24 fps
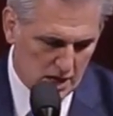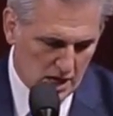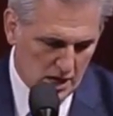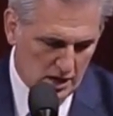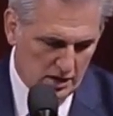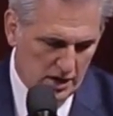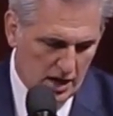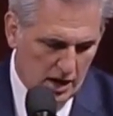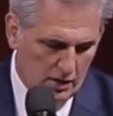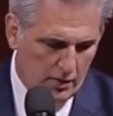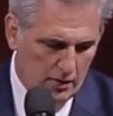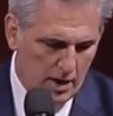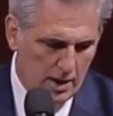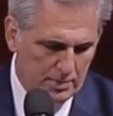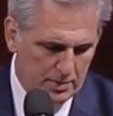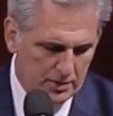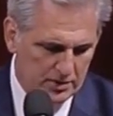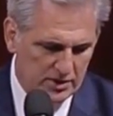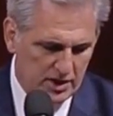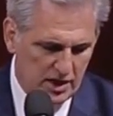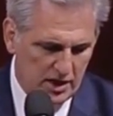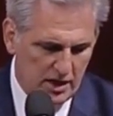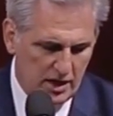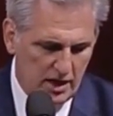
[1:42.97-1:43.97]
Now,
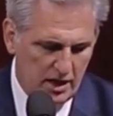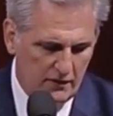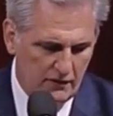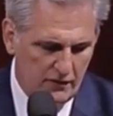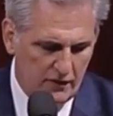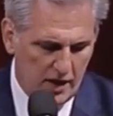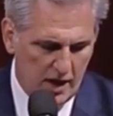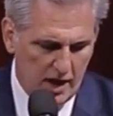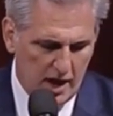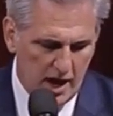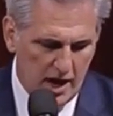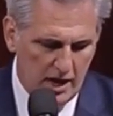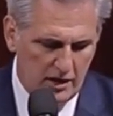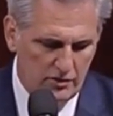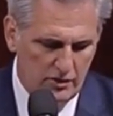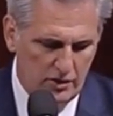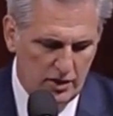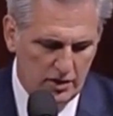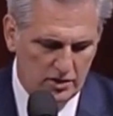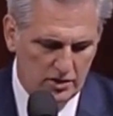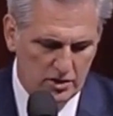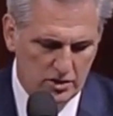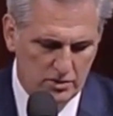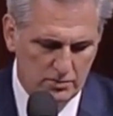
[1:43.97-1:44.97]
Representative
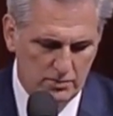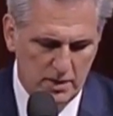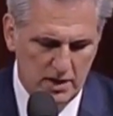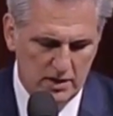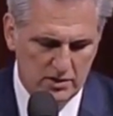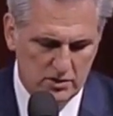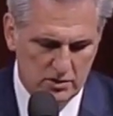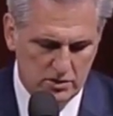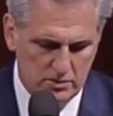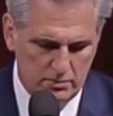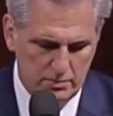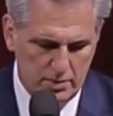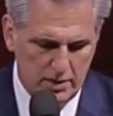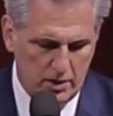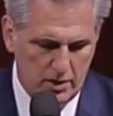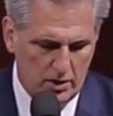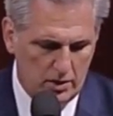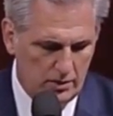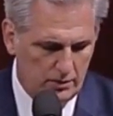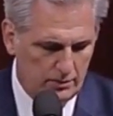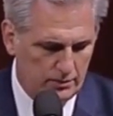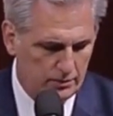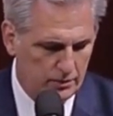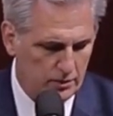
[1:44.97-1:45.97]
Adrian Smith's
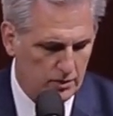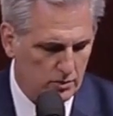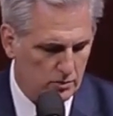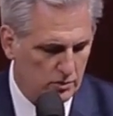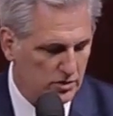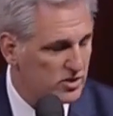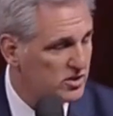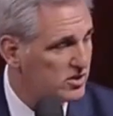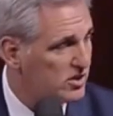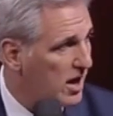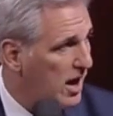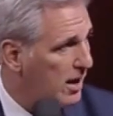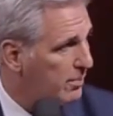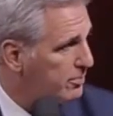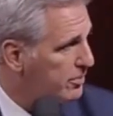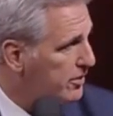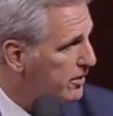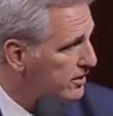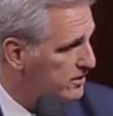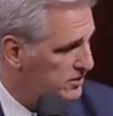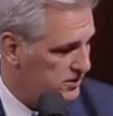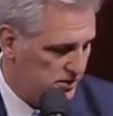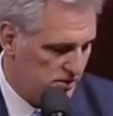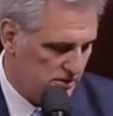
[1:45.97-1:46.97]
bill would stop
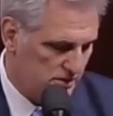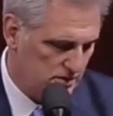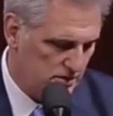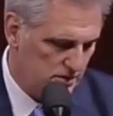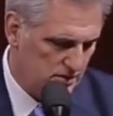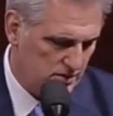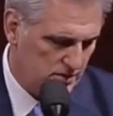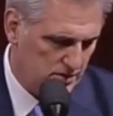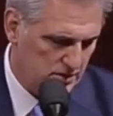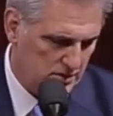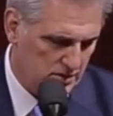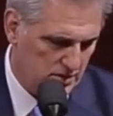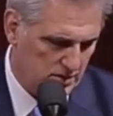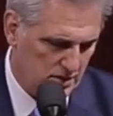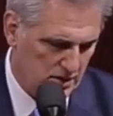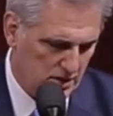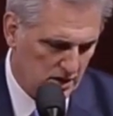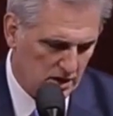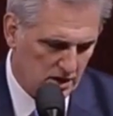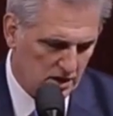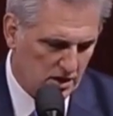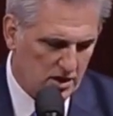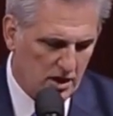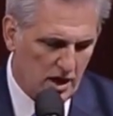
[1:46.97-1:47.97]
this.
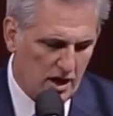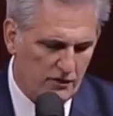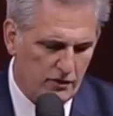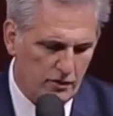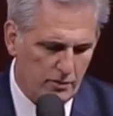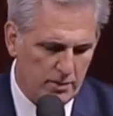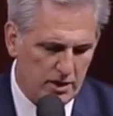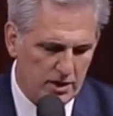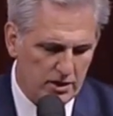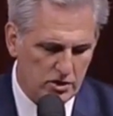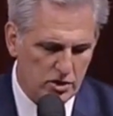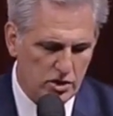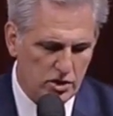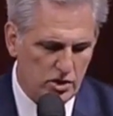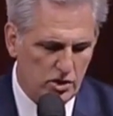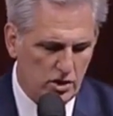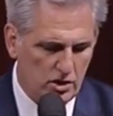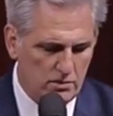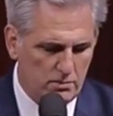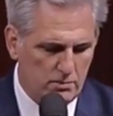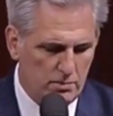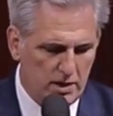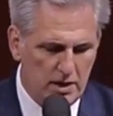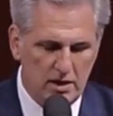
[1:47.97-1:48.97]
Government
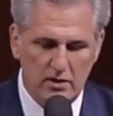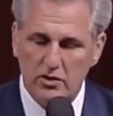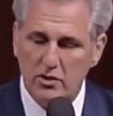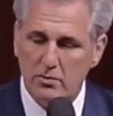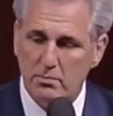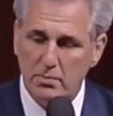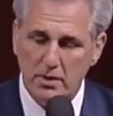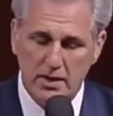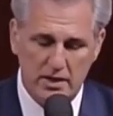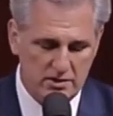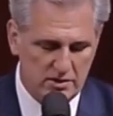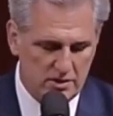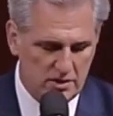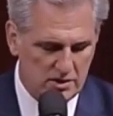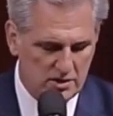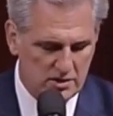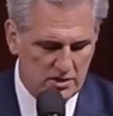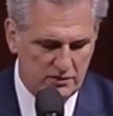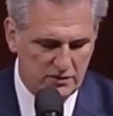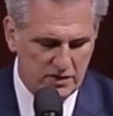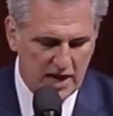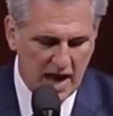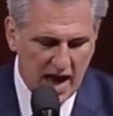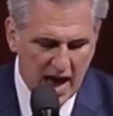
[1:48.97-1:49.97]
shouldn't be in the business
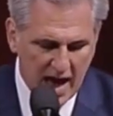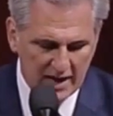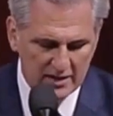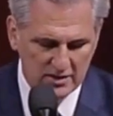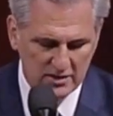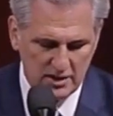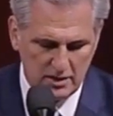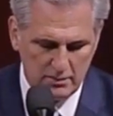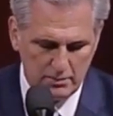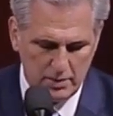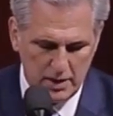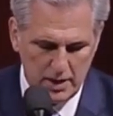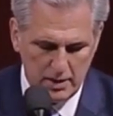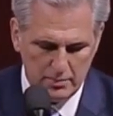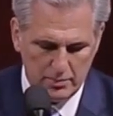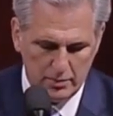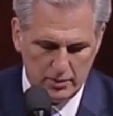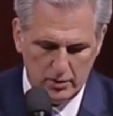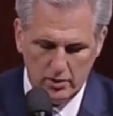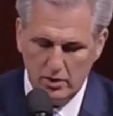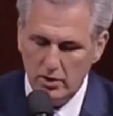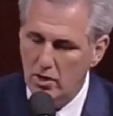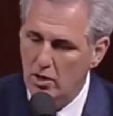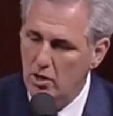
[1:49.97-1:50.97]
of taxing
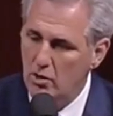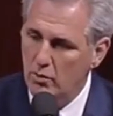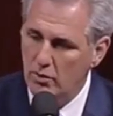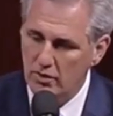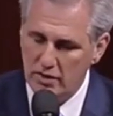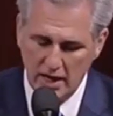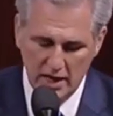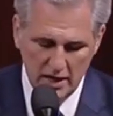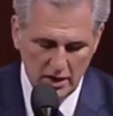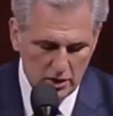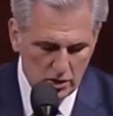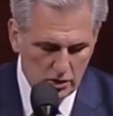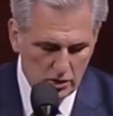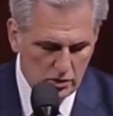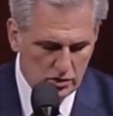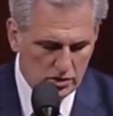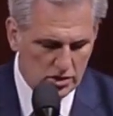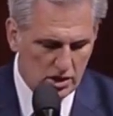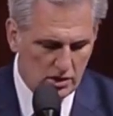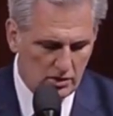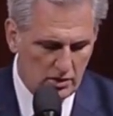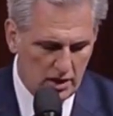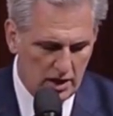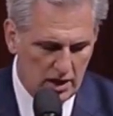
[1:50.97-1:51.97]
people when they lose
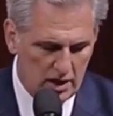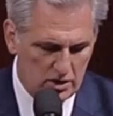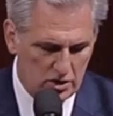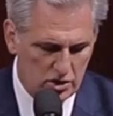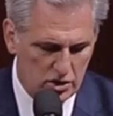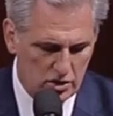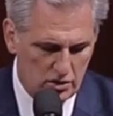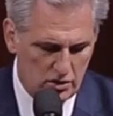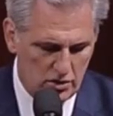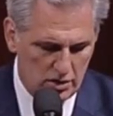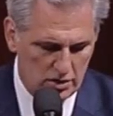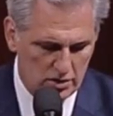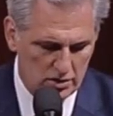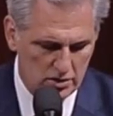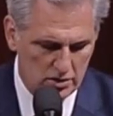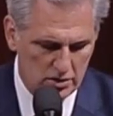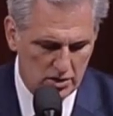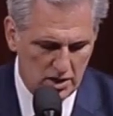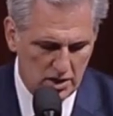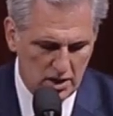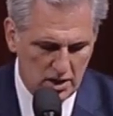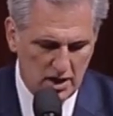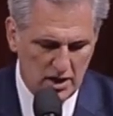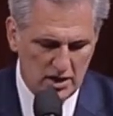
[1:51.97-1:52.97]
their insurance,
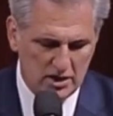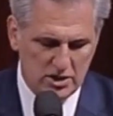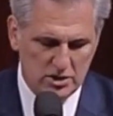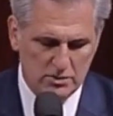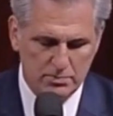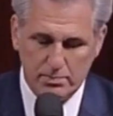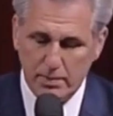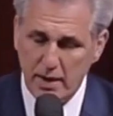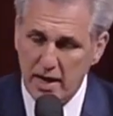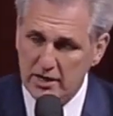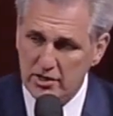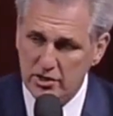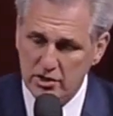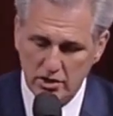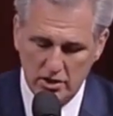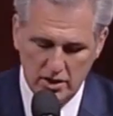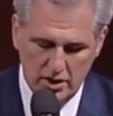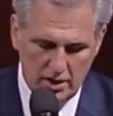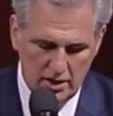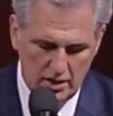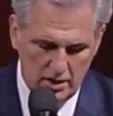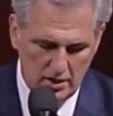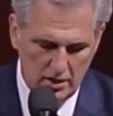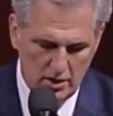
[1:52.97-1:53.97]

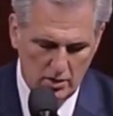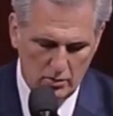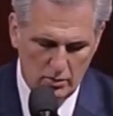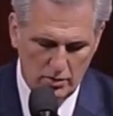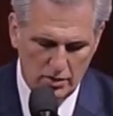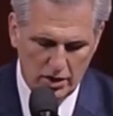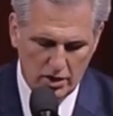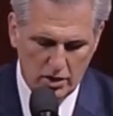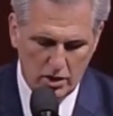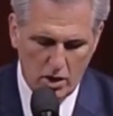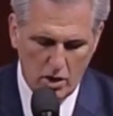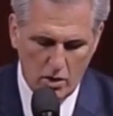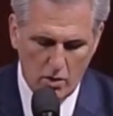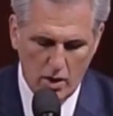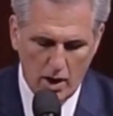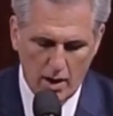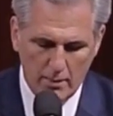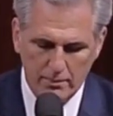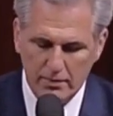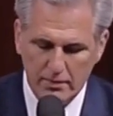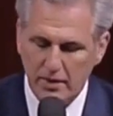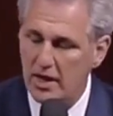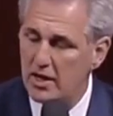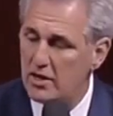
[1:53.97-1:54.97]
especially when the
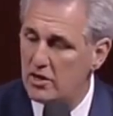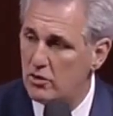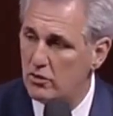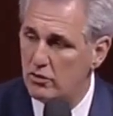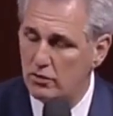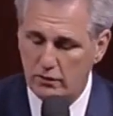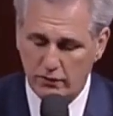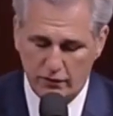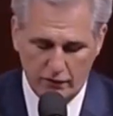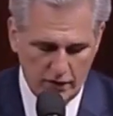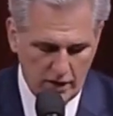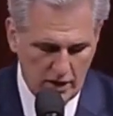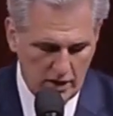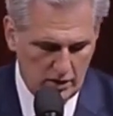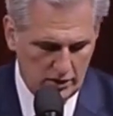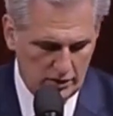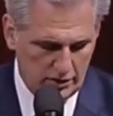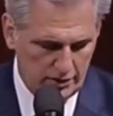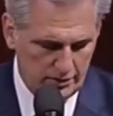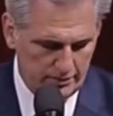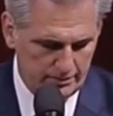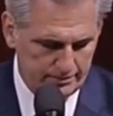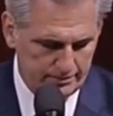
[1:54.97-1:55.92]
co-op they used failed.